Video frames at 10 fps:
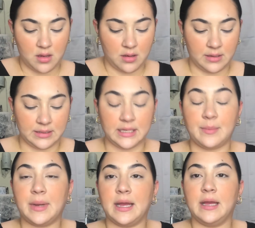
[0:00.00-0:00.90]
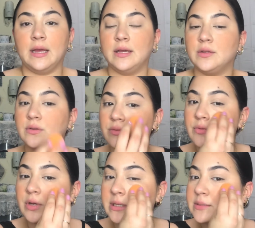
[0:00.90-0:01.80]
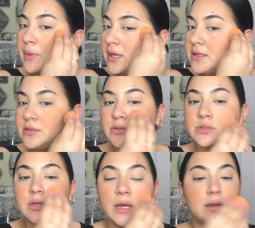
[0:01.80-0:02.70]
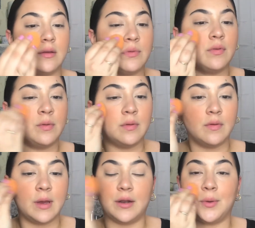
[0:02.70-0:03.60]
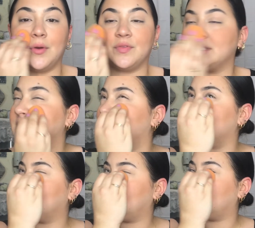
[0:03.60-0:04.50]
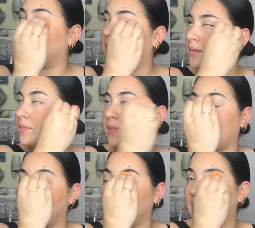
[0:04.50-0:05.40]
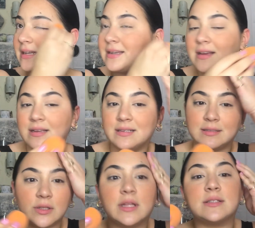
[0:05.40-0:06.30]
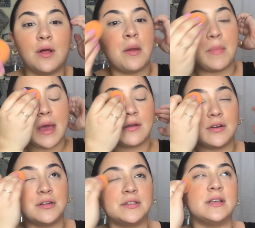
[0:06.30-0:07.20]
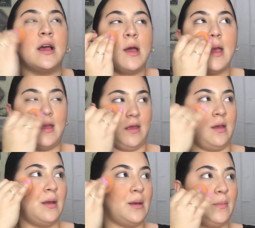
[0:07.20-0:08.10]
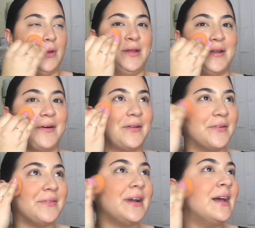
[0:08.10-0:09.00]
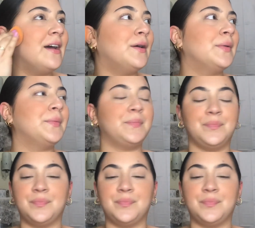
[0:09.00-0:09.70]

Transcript: gonna take my dry sponge, kind of, I don't know if this does anything, I feel like it does, so that's all that matters. Put it all around.